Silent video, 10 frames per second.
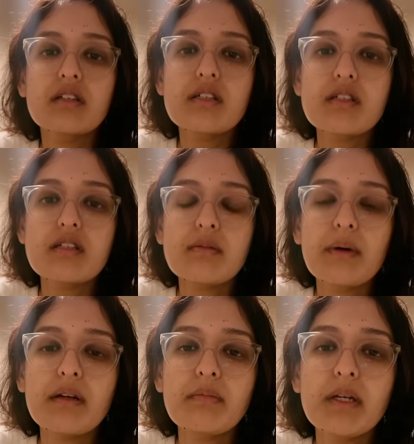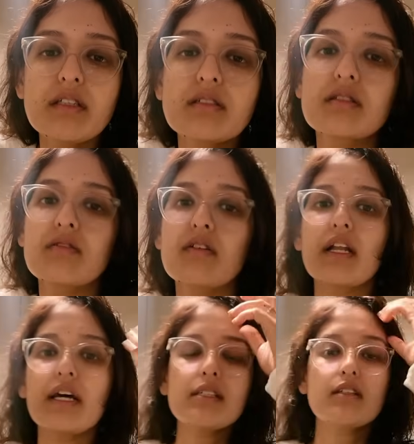Is this a better place for
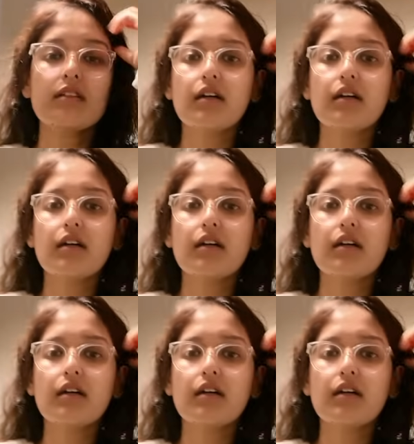lighting?